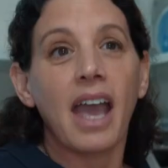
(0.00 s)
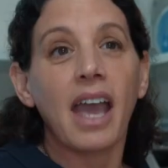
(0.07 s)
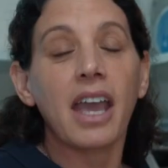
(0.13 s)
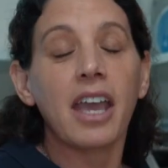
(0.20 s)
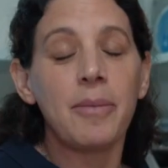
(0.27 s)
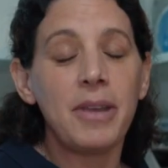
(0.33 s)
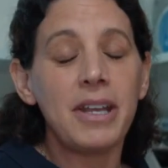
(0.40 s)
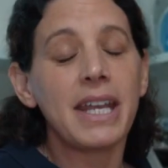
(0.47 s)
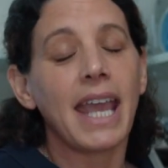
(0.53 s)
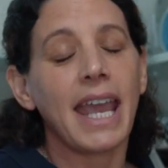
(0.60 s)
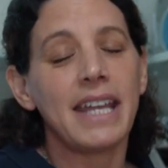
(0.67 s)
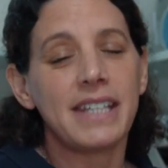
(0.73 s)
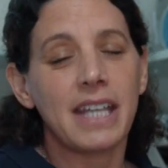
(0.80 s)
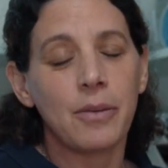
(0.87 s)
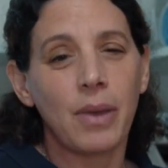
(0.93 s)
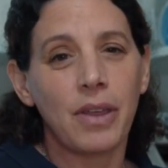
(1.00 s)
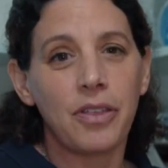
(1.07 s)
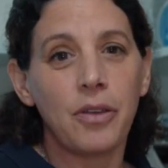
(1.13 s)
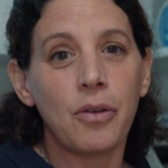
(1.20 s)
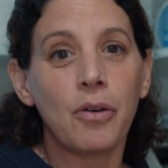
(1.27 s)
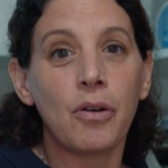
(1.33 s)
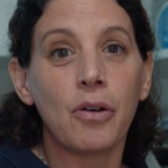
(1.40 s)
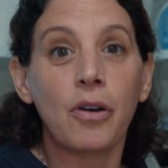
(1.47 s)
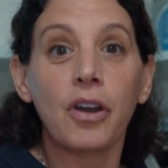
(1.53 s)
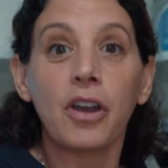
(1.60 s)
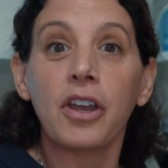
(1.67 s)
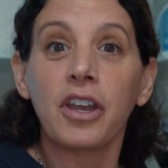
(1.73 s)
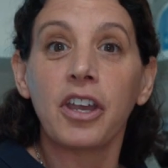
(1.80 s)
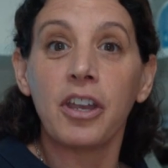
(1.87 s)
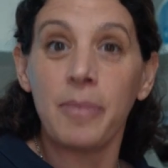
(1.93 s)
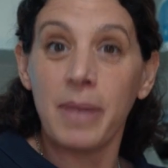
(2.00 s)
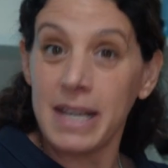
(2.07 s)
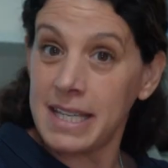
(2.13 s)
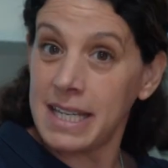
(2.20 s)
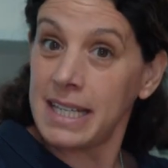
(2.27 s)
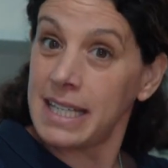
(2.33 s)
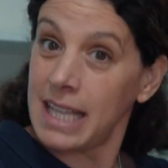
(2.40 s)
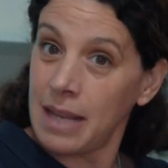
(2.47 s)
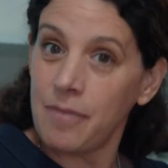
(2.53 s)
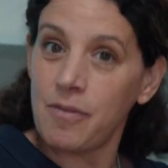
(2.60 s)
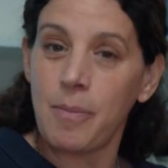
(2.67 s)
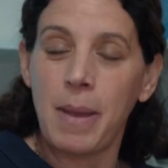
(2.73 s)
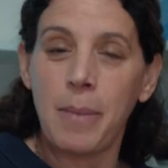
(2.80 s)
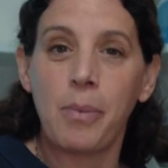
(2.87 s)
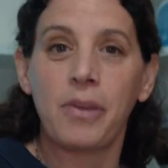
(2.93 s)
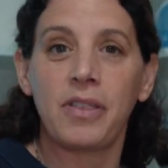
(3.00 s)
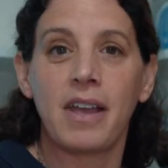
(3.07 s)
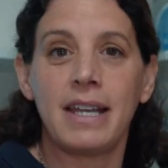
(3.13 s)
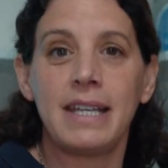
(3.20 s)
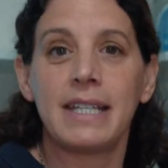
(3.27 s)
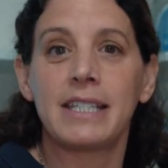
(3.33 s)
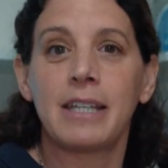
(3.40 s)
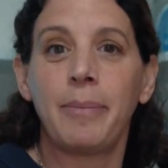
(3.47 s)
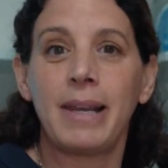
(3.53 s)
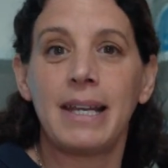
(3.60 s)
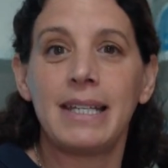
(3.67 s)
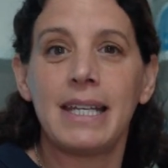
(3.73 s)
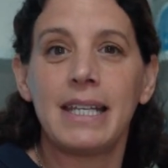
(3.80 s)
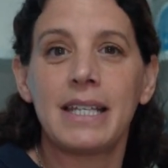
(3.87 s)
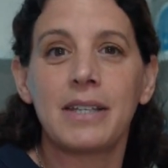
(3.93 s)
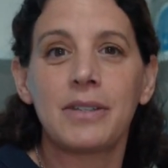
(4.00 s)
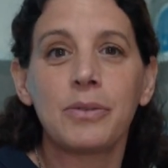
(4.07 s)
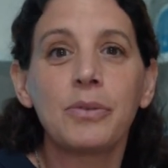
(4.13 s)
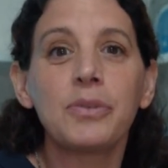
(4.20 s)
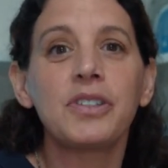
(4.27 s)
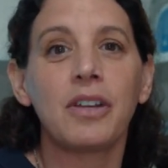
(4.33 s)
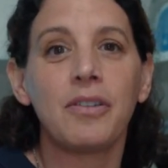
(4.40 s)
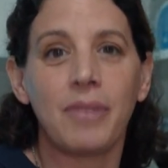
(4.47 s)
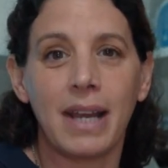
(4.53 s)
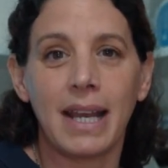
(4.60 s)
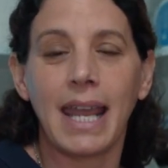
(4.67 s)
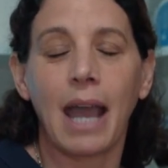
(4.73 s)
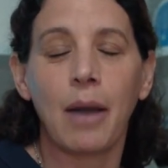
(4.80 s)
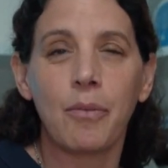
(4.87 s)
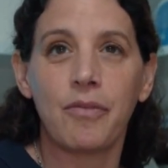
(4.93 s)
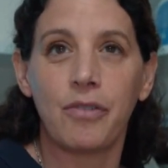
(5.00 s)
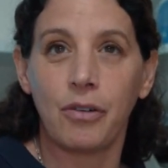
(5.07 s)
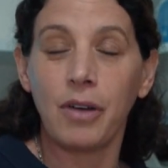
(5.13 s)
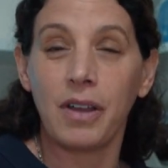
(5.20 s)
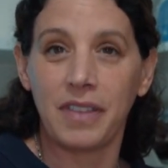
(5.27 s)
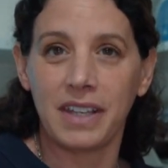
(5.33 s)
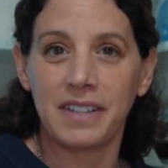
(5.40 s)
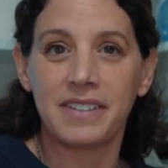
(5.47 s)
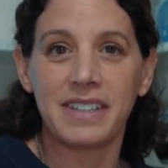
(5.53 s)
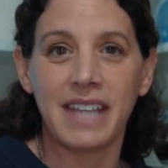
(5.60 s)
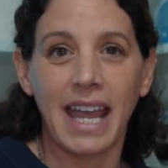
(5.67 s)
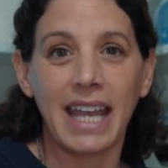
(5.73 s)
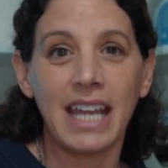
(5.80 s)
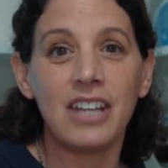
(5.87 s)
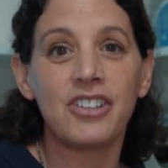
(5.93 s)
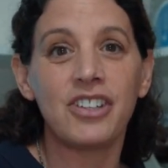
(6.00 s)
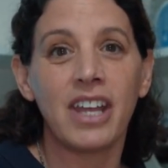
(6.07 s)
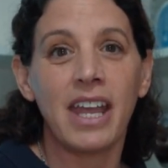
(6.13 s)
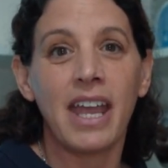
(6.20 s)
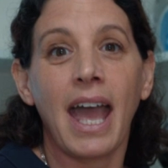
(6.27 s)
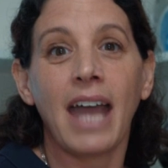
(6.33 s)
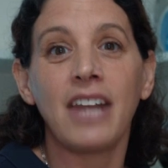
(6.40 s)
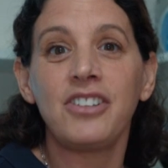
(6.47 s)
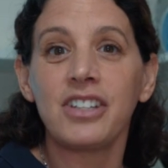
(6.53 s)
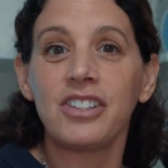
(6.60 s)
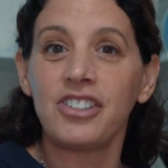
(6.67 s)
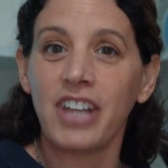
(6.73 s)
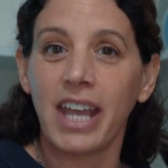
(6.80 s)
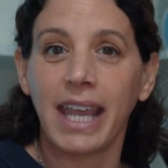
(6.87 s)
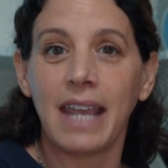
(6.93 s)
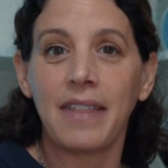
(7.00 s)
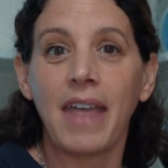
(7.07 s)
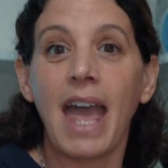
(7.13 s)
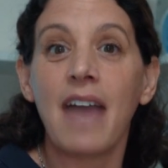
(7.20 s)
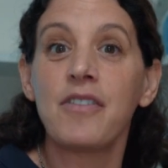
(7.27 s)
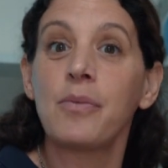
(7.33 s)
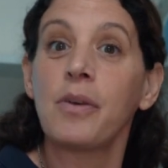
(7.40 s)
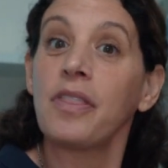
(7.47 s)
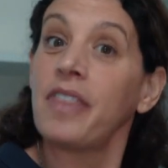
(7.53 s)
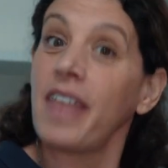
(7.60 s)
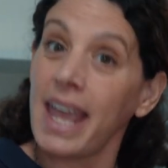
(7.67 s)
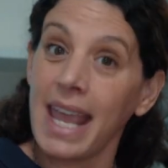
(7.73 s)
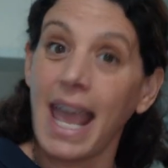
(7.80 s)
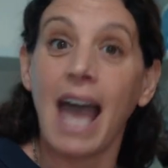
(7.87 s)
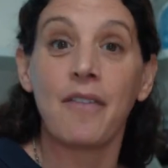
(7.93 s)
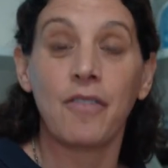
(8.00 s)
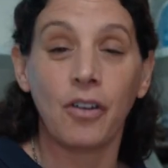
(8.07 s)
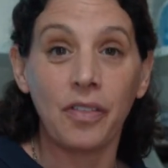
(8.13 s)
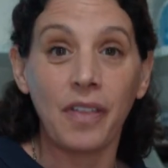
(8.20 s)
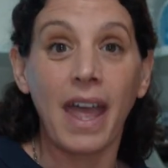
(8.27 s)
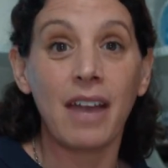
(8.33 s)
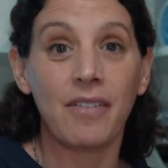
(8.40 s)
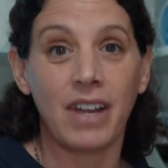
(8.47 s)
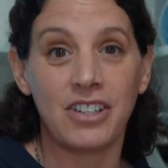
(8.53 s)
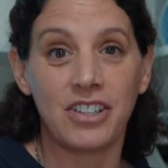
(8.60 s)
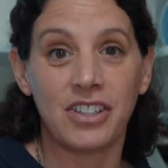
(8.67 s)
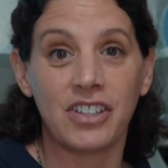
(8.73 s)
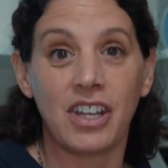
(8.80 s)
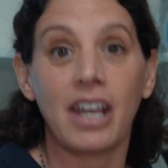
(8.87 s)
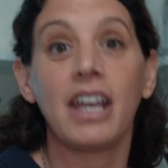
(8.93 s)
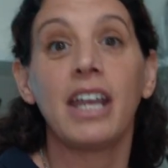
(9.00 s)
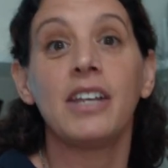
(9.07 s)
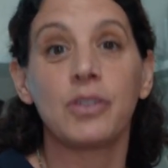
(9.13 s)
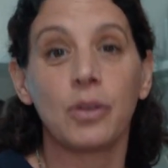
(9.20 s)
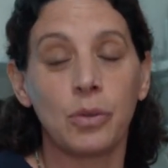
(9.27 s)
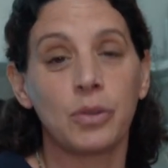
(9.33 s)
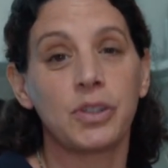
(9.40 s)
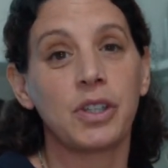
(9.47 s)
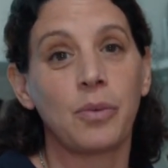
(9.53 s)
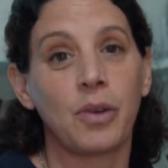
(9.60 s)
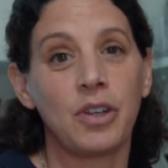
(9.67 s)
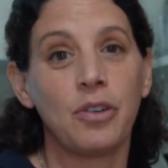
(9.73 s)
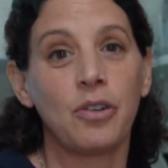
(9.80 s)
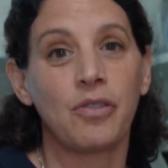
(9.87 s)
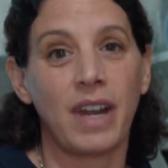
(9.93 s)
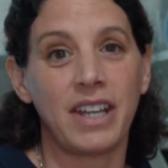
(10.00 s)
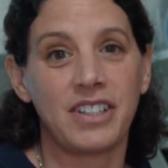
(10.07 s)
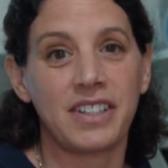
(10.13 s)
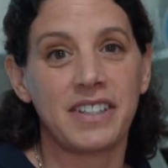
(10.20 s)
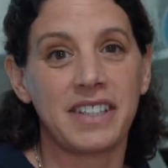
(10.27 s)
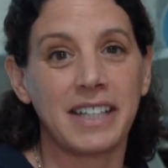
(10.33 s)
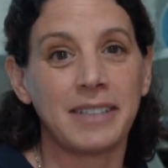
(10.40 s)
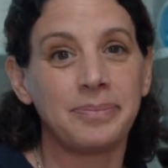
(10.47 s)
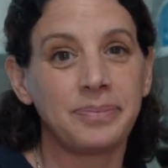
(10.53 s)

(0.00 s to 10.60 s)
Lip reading: Communicating with your community team for people with learning disabilities is also really helpful at this stage, and just checking that everyone they have on their register is also on your register.